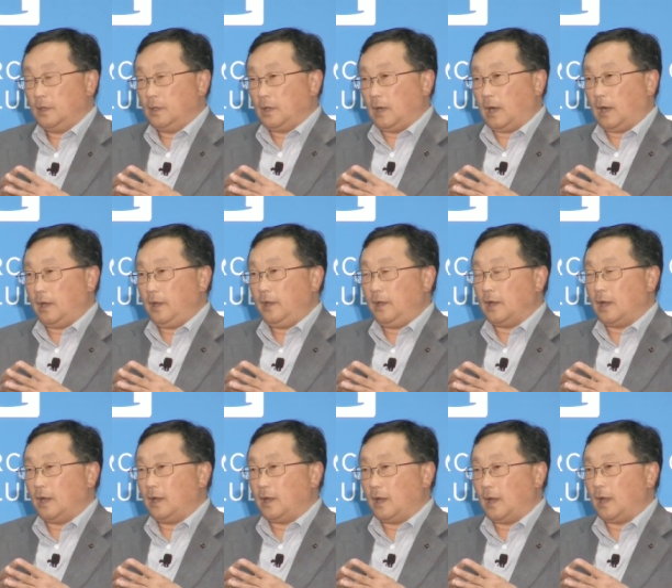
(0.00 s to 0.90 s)
I,
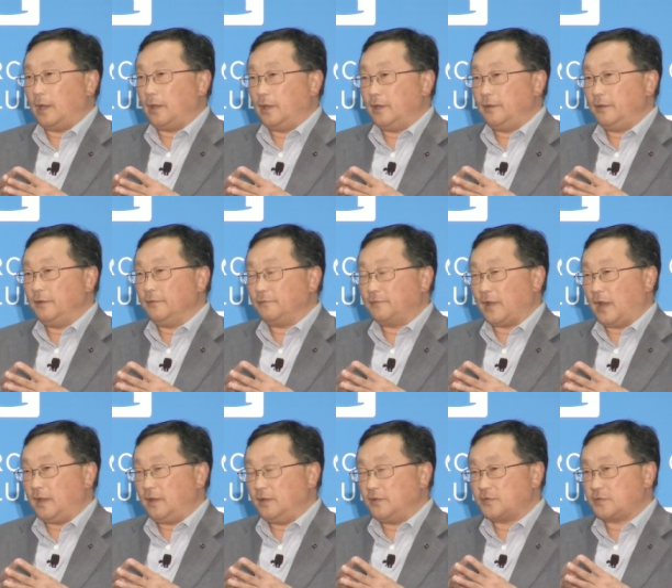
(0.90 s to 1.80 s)
I, if
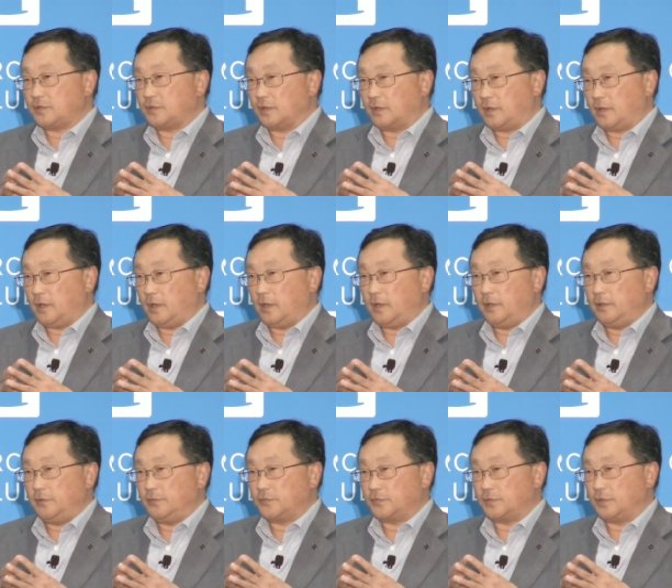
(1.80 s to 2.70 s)
that is the
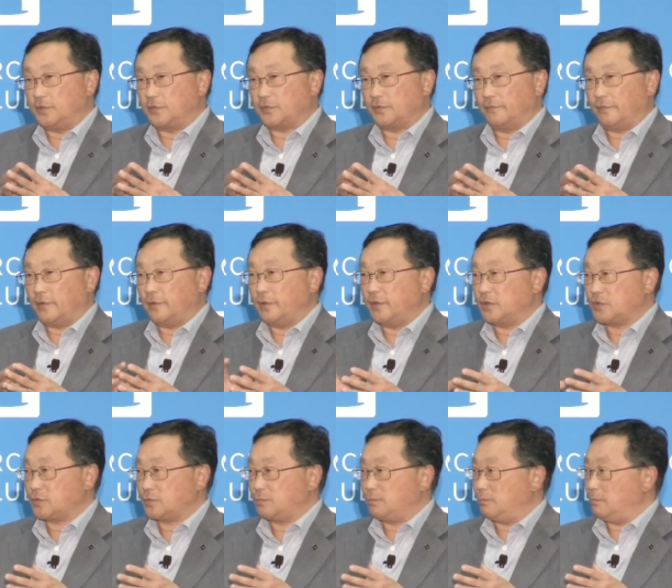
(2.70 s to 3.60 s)
case, it's a very
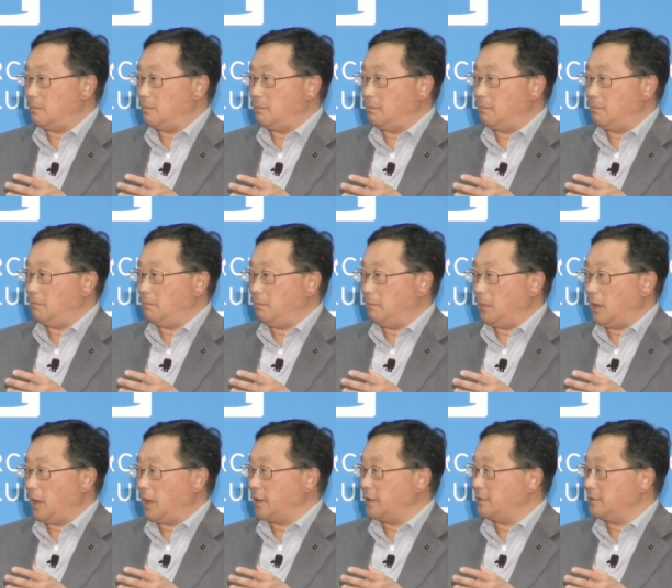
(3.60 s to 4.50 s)

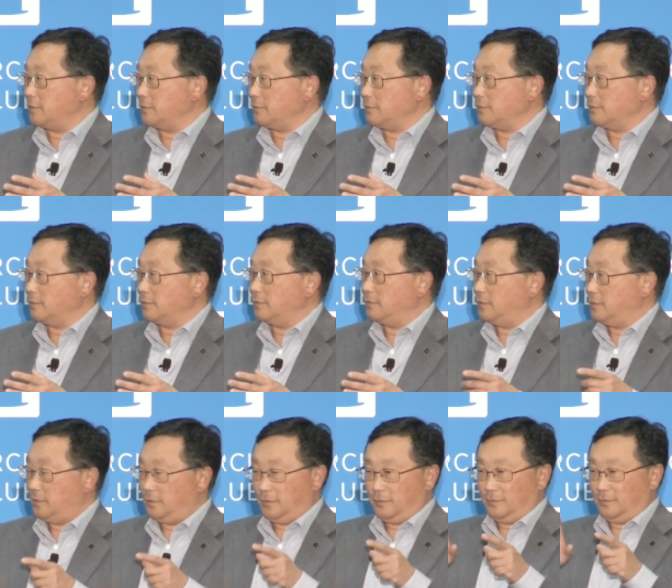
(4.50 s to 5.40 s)
minor,
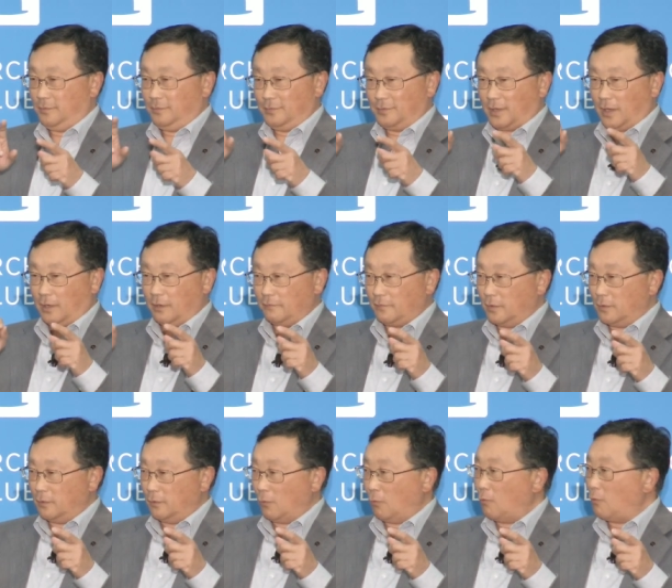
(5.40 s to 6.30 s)
kind of a
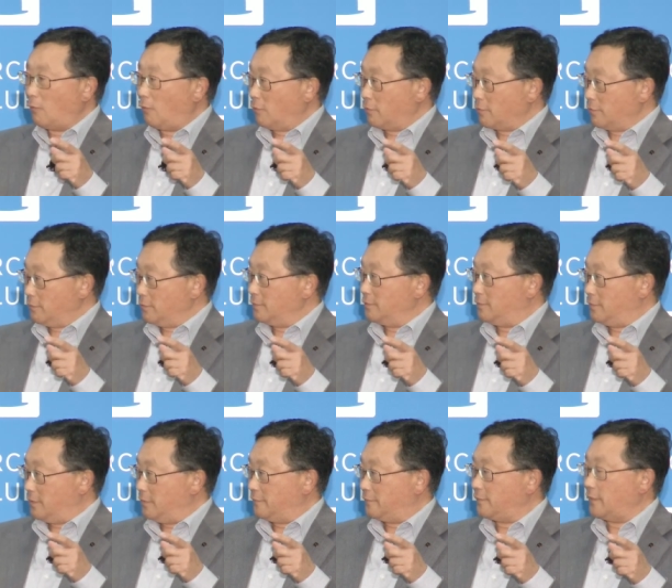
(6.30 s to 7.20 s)
low order
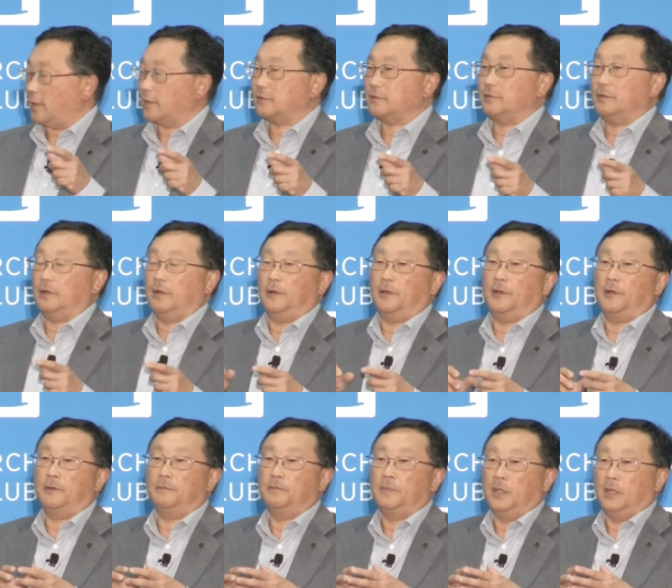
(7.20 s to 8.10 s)
effect.
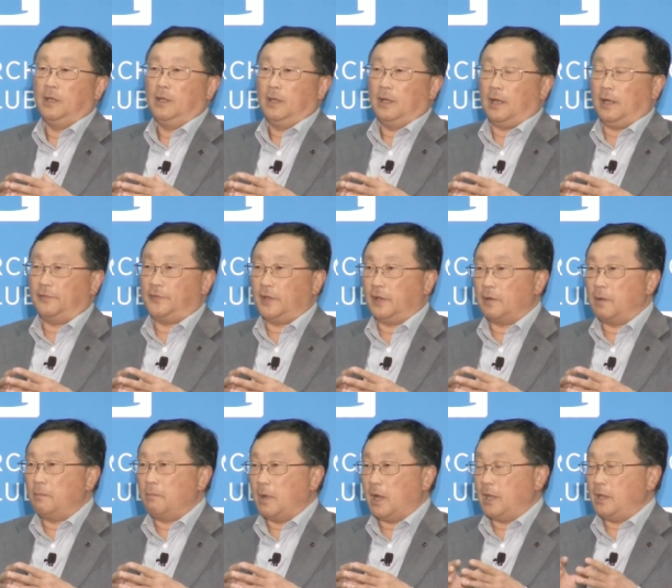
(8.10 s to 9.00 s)
Um, I think
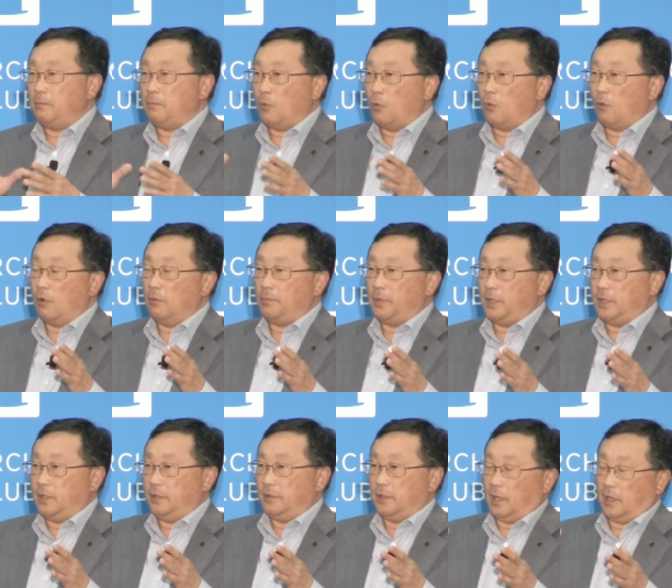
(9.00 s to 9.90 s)
it might more
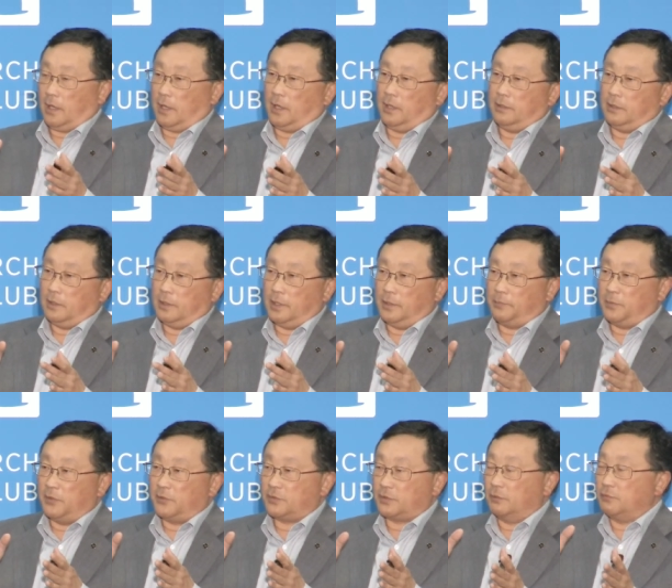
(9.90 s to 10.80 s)
be that it had
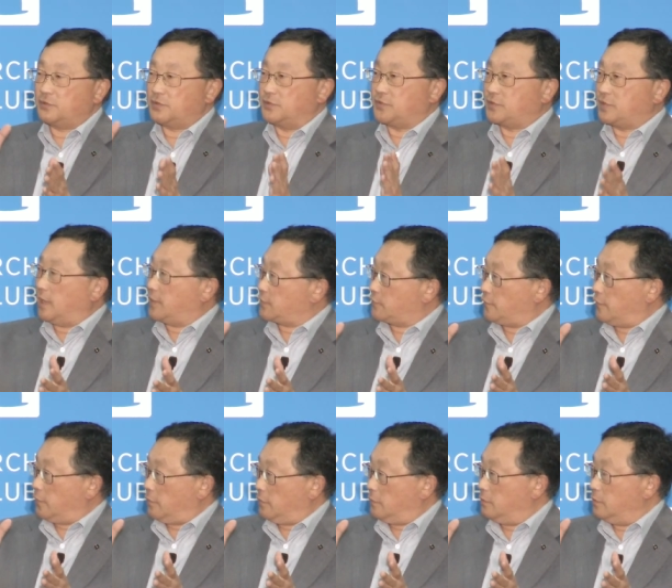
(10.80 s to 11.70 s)
been so
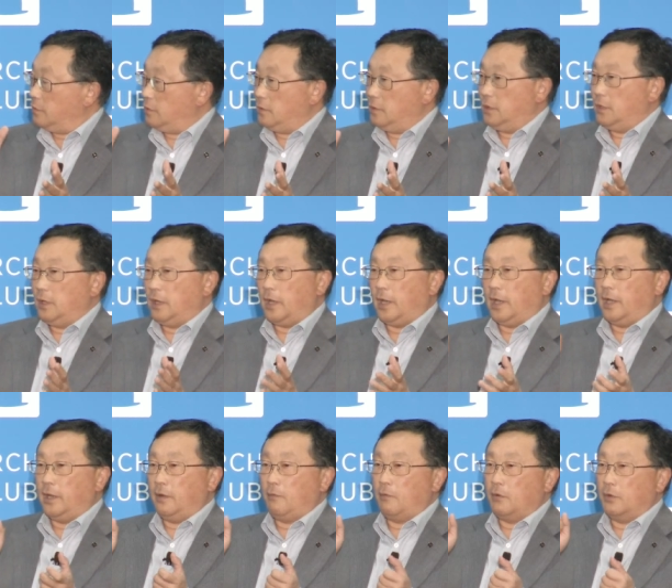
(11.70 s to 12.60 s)
successful
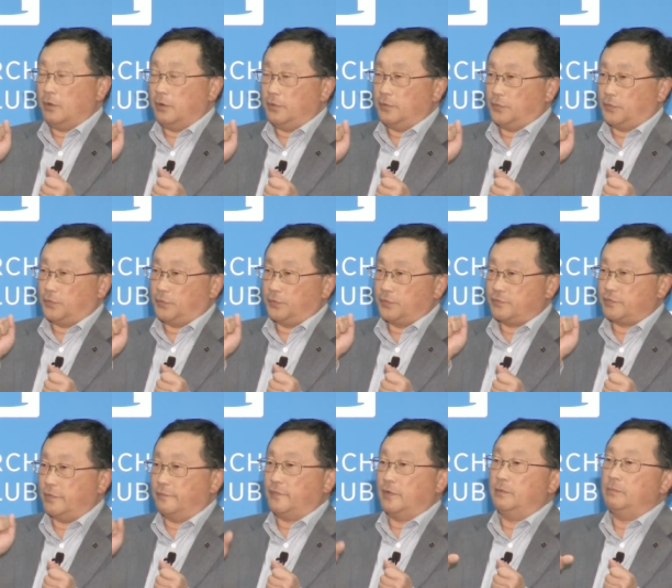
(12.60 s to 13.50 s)
and it was
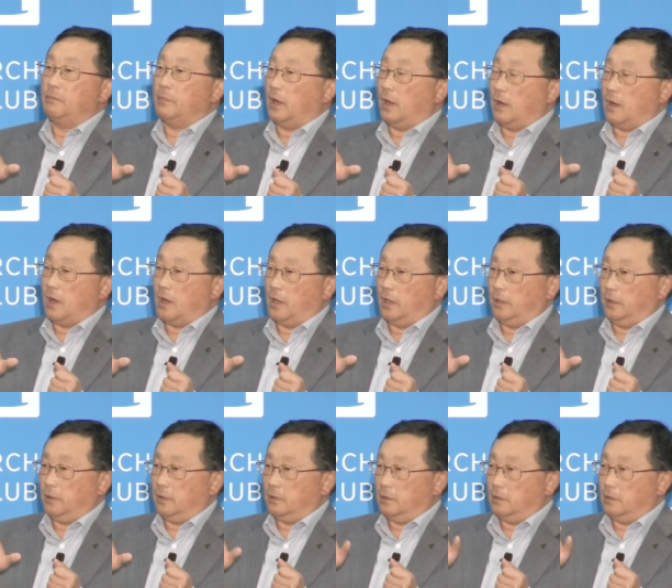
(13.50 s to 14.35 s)
driven by